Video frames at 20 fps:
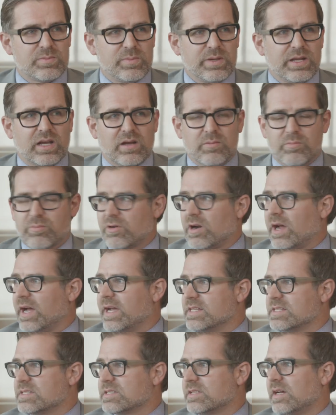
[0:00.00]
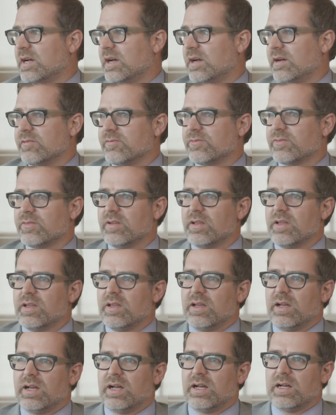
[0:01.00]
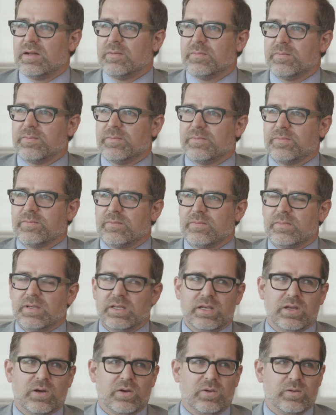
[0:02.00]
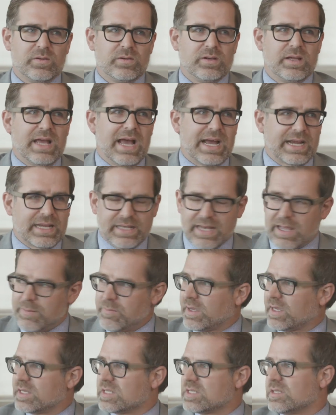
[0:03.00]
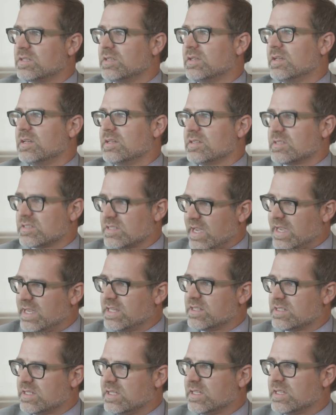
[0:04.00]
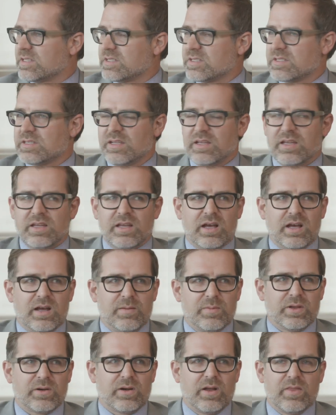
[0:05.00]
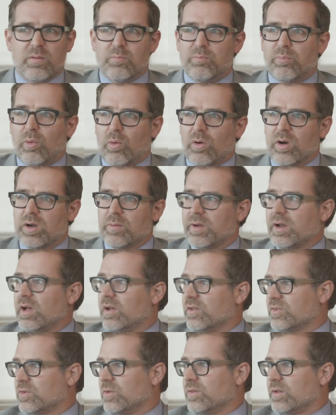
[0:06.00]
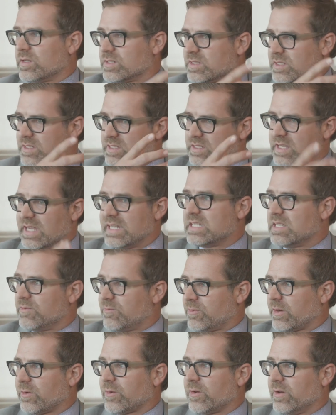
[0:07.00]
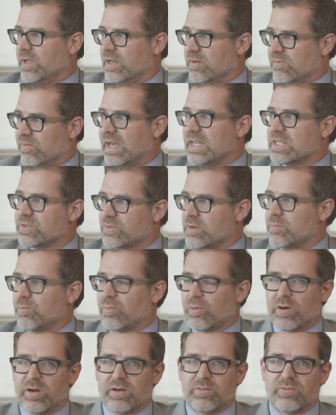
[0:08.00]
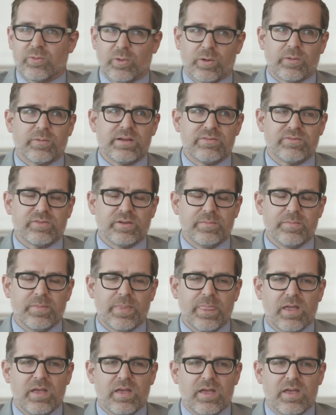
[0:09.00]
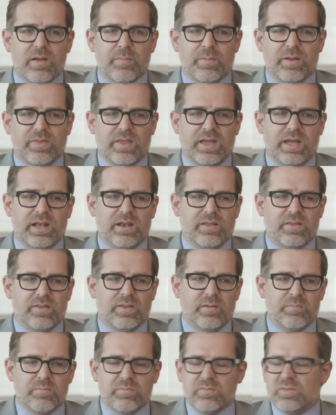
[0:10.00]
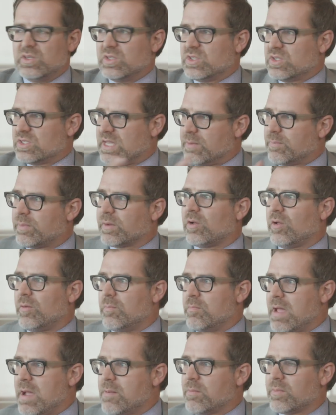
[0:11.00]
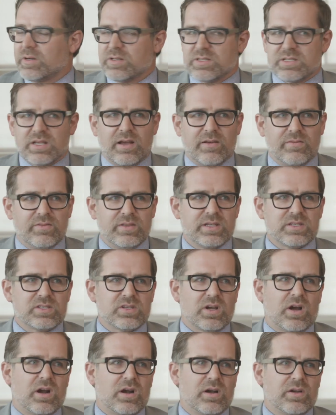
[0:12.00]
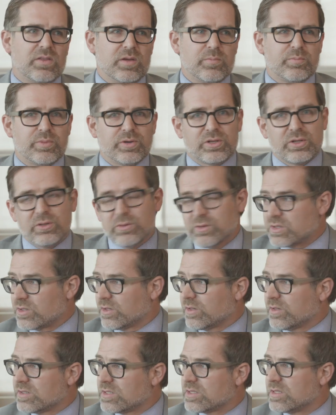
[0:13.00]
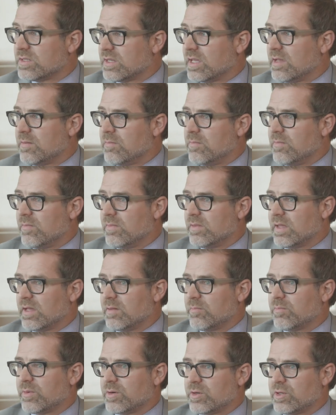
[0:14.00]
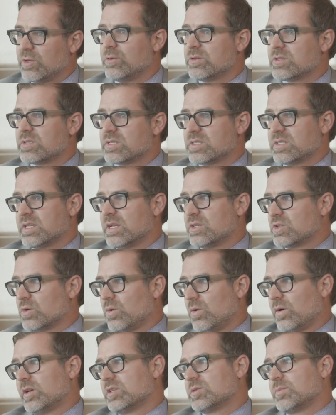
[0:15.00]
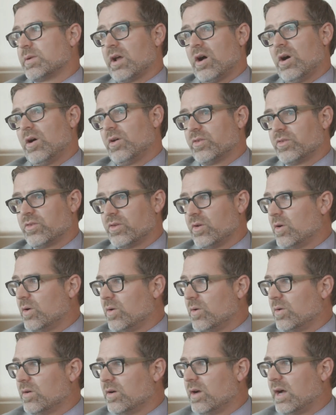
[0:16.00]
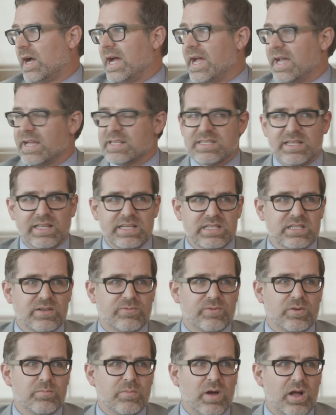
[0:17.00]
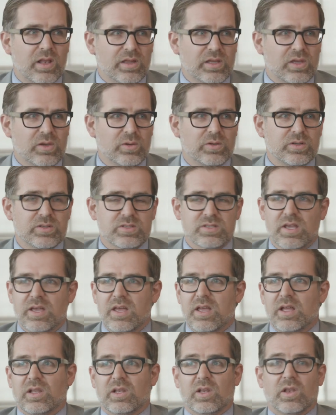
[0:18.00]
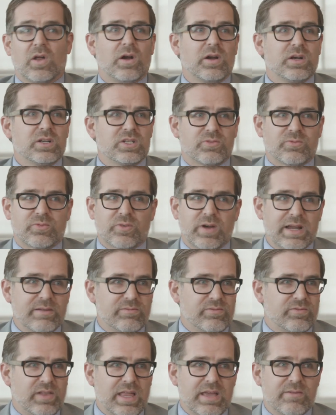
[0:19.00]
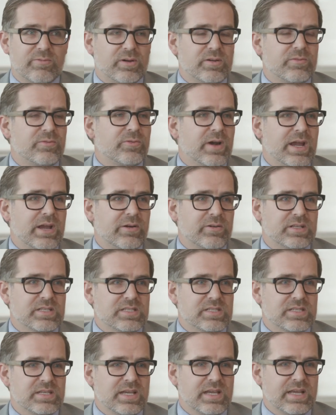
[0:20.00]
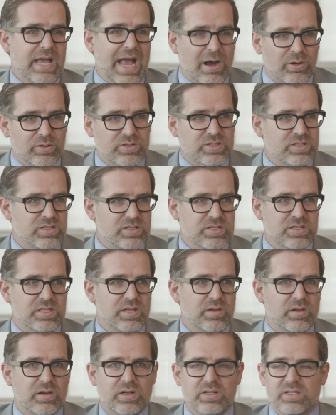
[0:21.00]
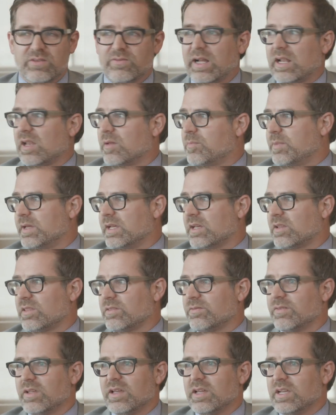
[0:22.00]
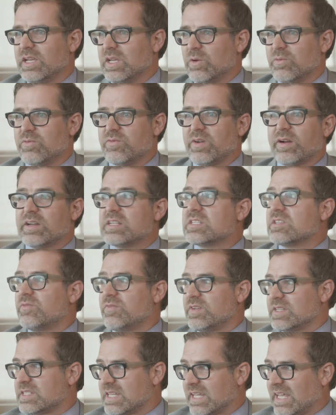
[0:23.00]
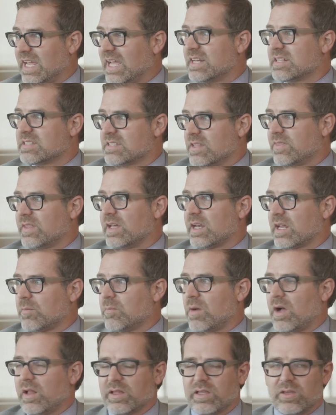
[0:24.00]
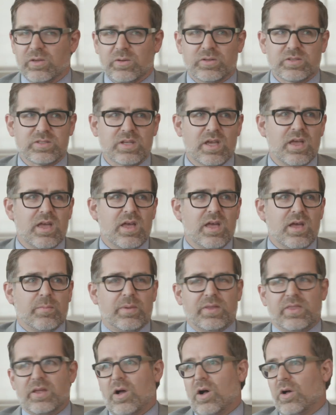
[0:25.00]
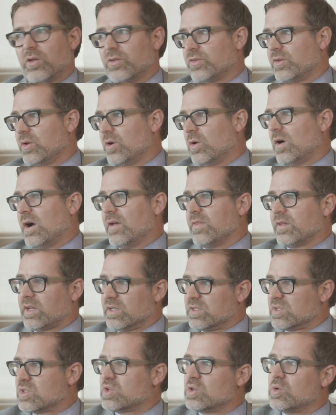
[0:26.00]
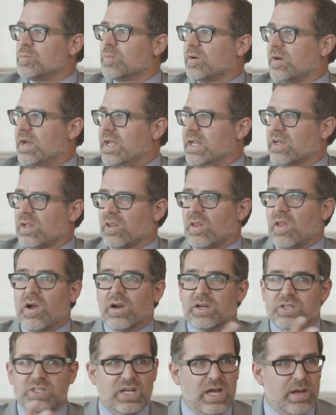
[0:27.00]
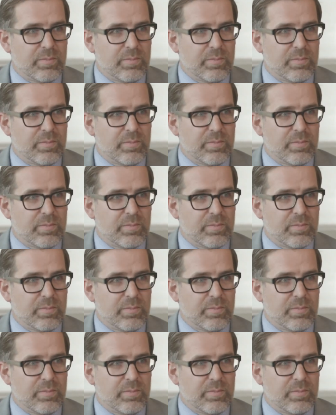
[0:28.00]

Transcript: has been comprised of, um, you know, academics, scientists, um, that are on the board, but also there's a scientific advisory board for RIFM. But then the typical members of this are the producers that mm-hmm. that produce essential oils, but also isolate different molecules. Large fra- flavor and fragrance houses that are developing, you know, very sophisticated synthetic molecules. But then also on the consumer end, large